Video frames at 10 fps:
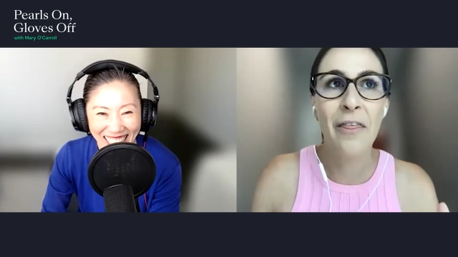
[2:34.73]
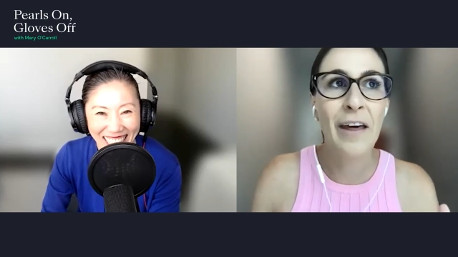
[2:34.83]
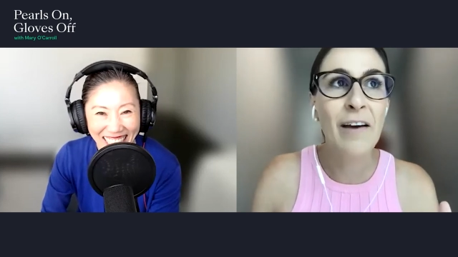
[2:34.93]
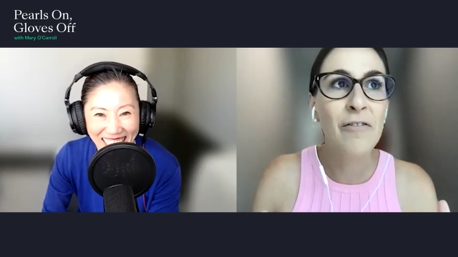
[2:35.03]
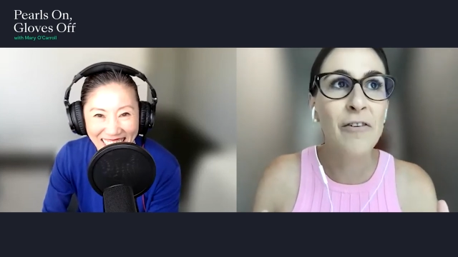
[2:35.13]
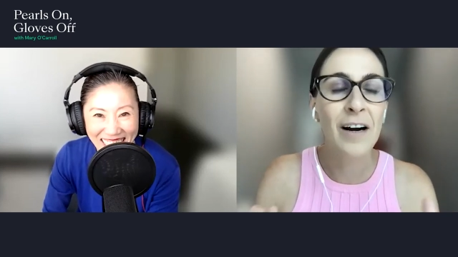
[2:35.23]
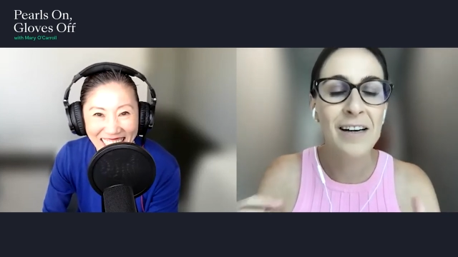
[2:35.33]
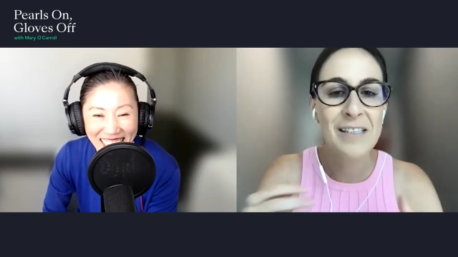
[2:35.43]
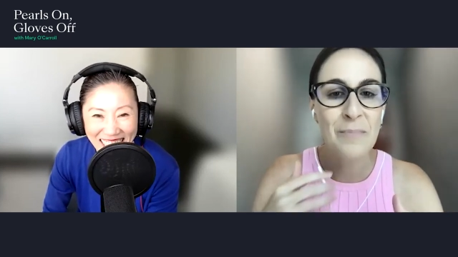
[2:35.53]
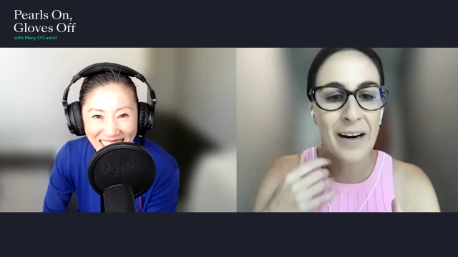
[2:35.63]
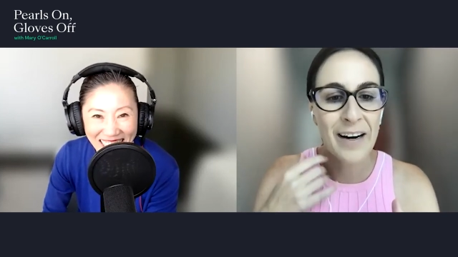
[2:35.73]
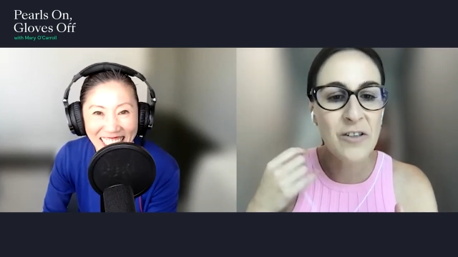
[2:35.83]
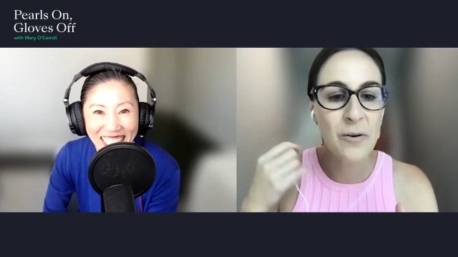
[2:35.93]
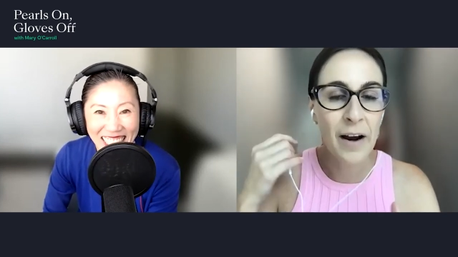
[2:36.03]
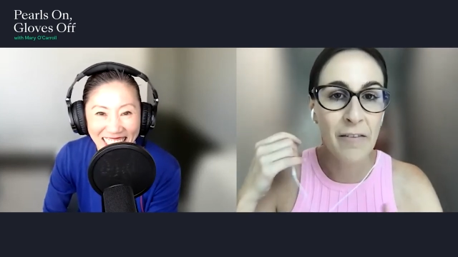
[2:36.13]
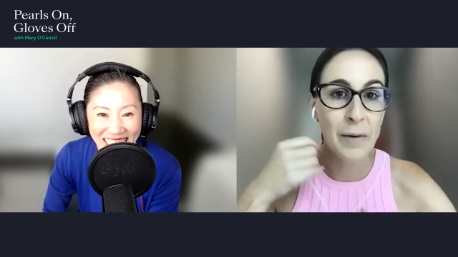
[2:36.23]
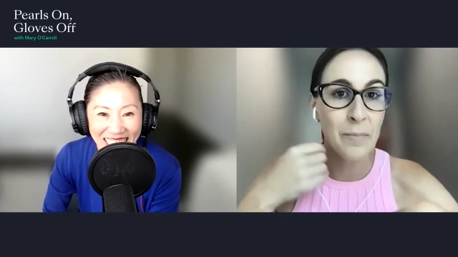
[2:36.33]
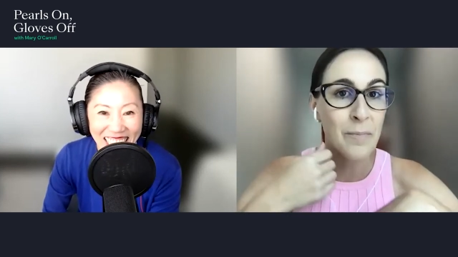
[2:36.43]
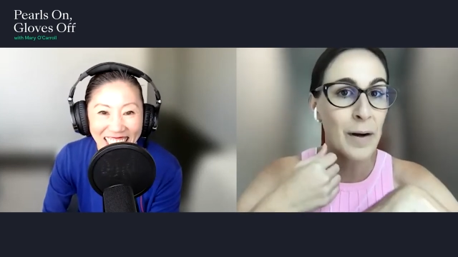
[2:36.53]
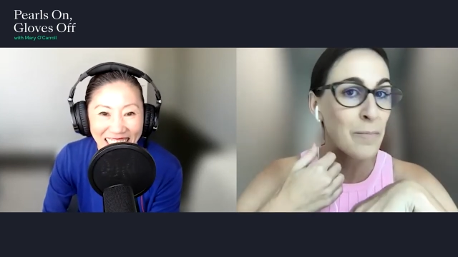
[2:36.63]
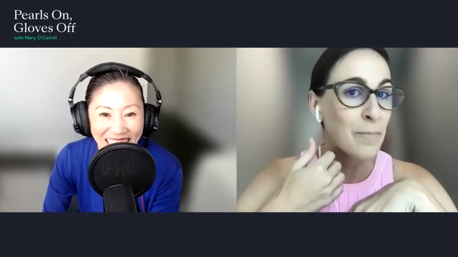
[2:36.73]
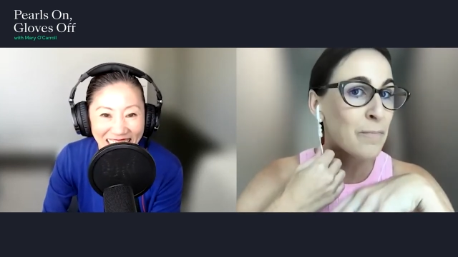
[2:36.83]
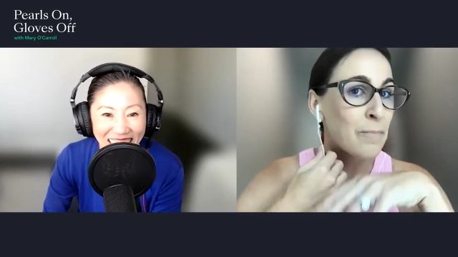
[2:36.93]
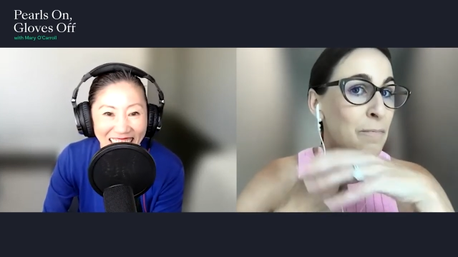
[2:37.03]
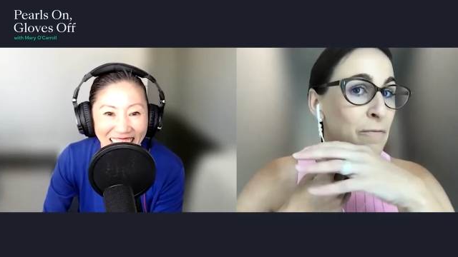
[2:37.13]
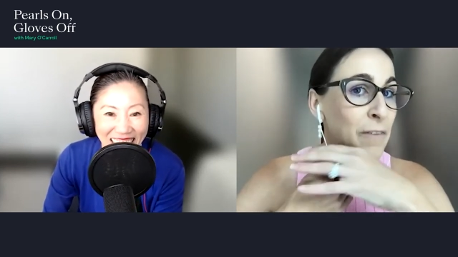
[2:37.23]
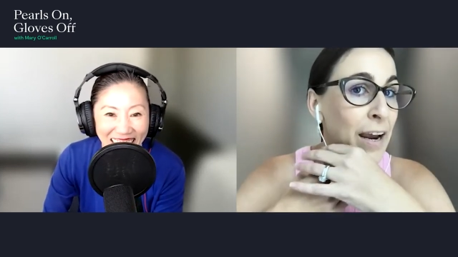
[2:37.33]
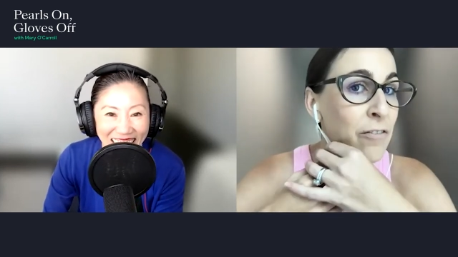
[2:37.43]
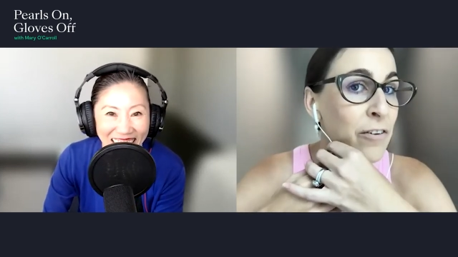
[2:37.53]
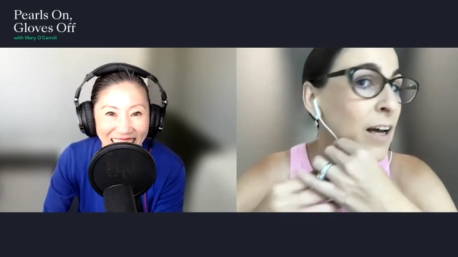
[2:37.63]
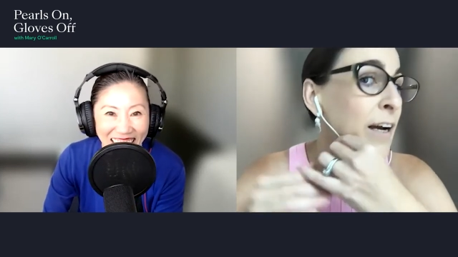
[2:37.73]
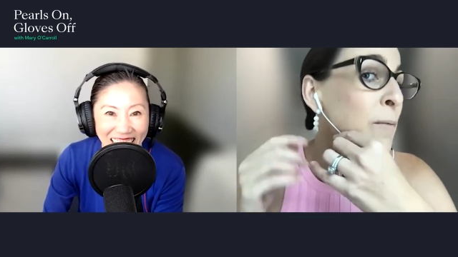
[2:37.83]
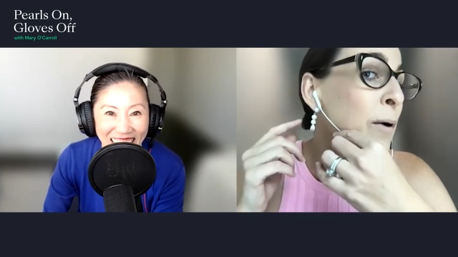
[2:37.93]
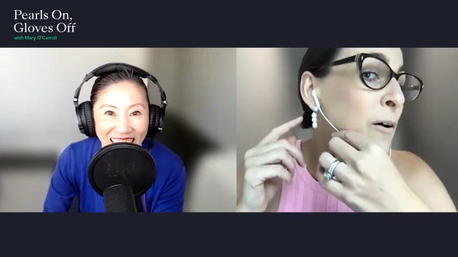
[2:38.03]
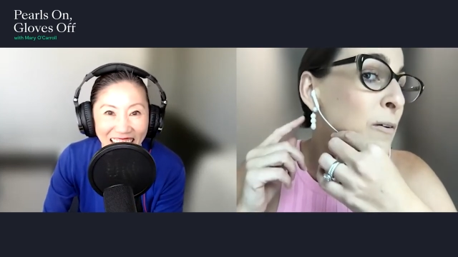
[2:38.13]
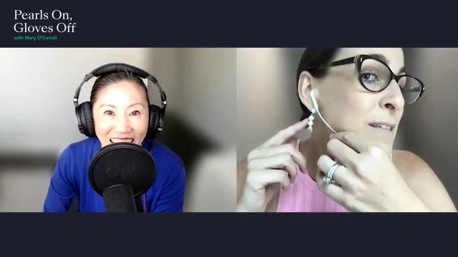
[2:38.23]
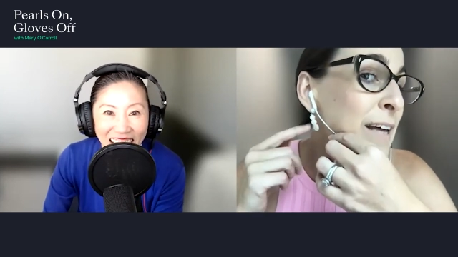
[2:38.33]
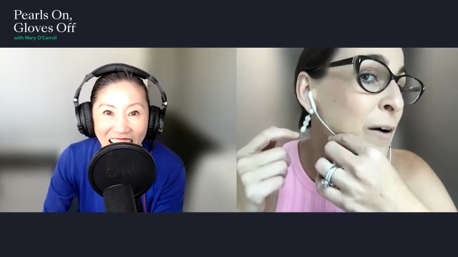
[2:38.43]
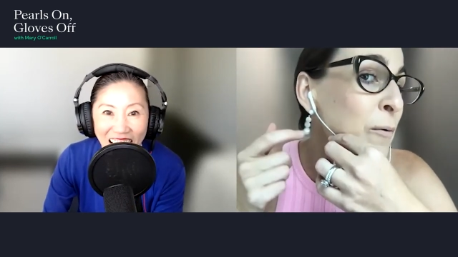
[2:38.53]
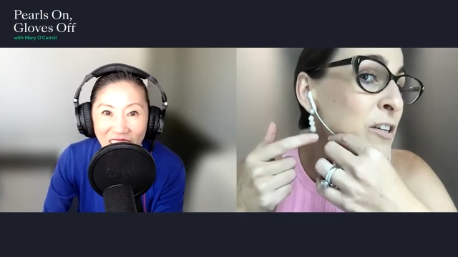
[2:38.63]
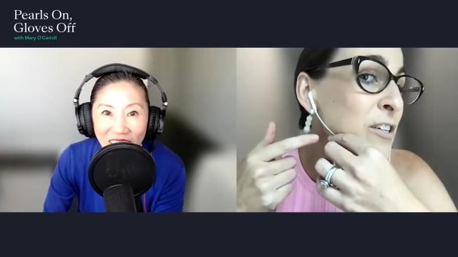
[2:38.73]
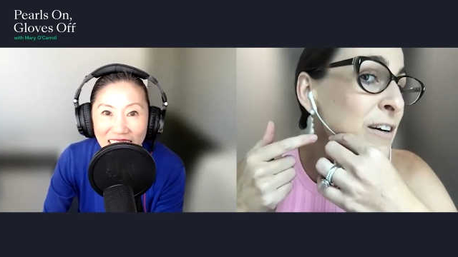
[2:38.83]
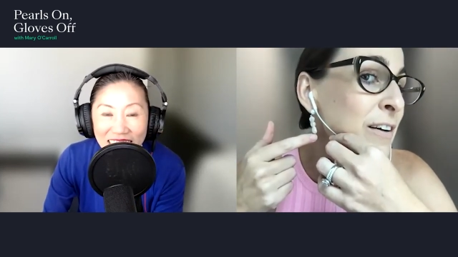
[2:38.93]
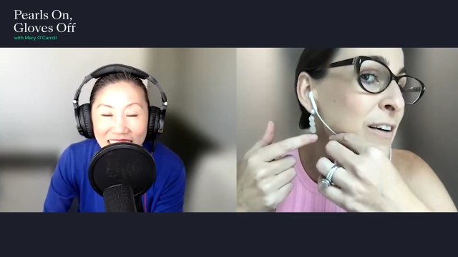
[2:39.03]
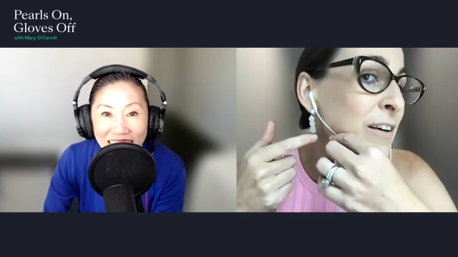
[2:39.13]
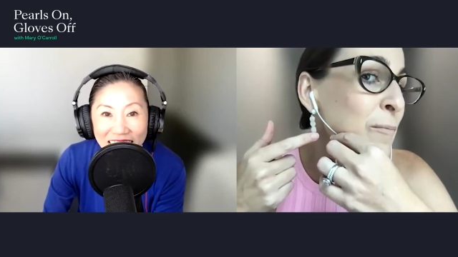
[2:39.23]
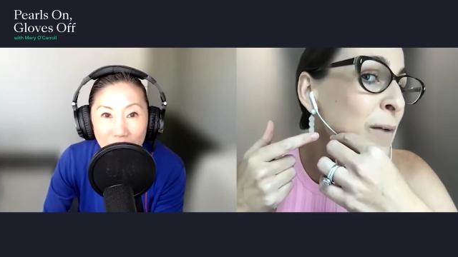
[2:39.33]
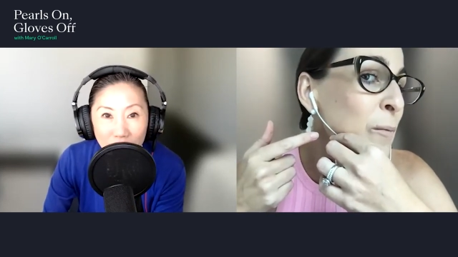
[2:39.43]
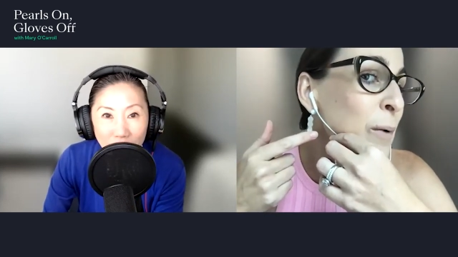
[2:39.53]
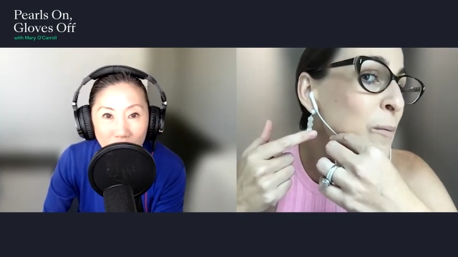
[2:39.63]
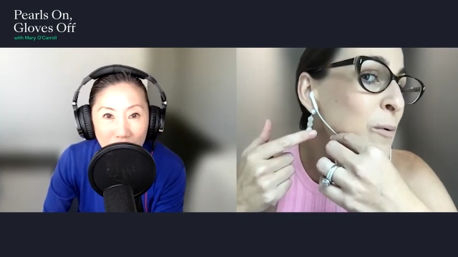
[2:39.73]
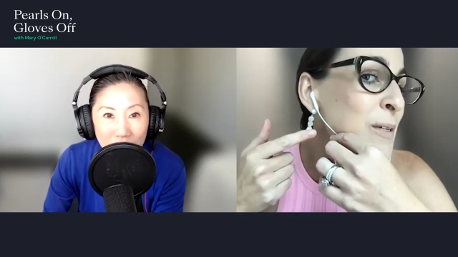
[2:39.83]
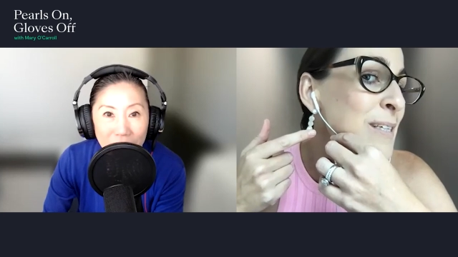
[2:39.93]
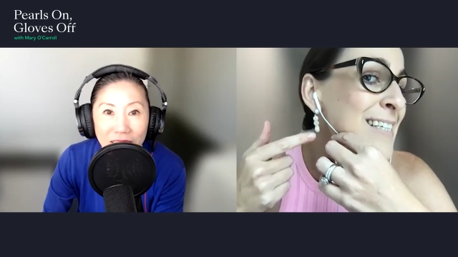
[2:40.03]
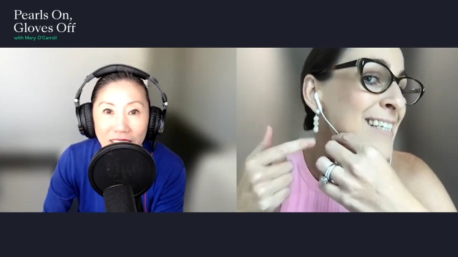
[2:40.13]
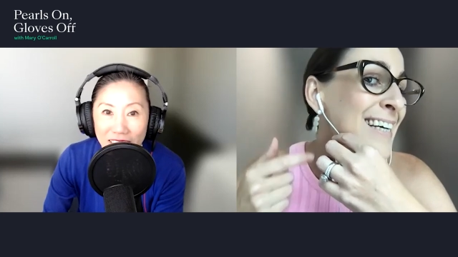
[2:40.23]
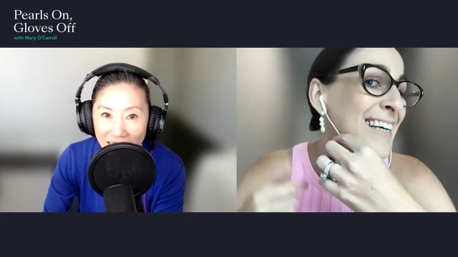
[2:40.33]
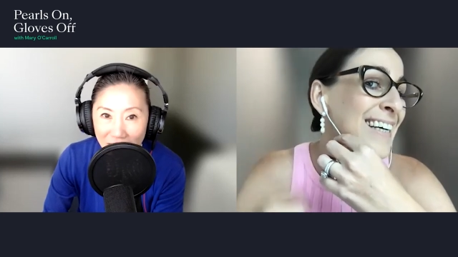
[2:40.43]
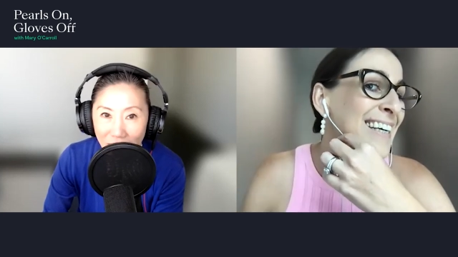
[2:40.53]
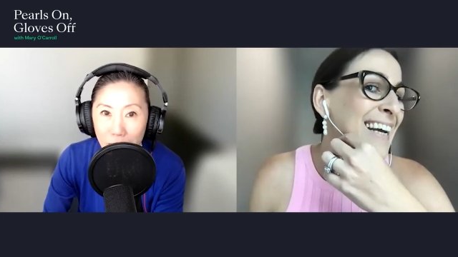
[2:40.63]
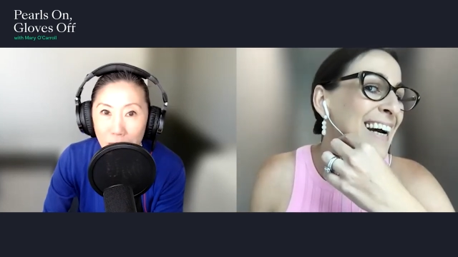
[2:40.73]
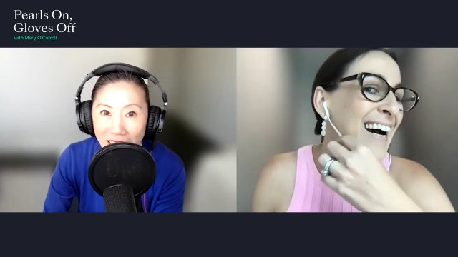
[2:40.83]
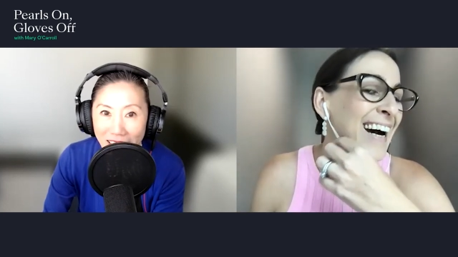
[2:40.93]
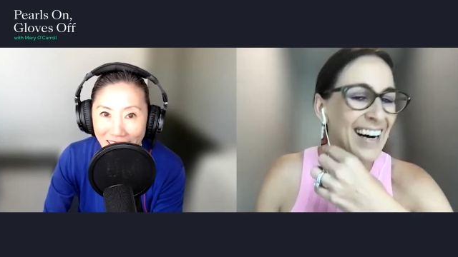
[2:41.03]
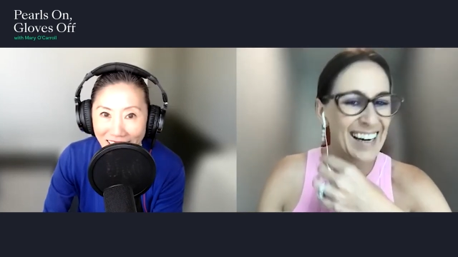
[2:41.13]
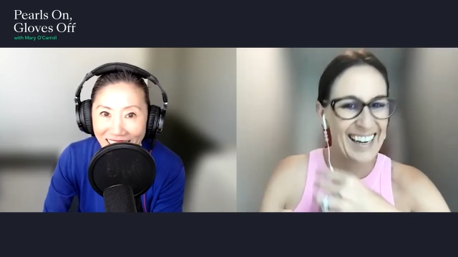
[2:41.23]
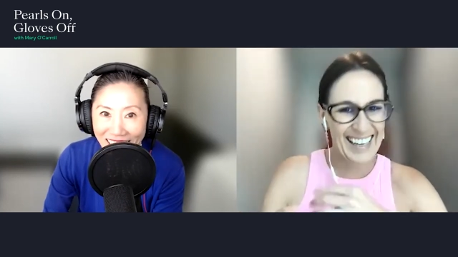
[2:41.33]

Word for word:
Speaker 1: a thing for us. But I do have my my favorite lucky pearls there. Oh, I see them, the coin pearls. I know them well.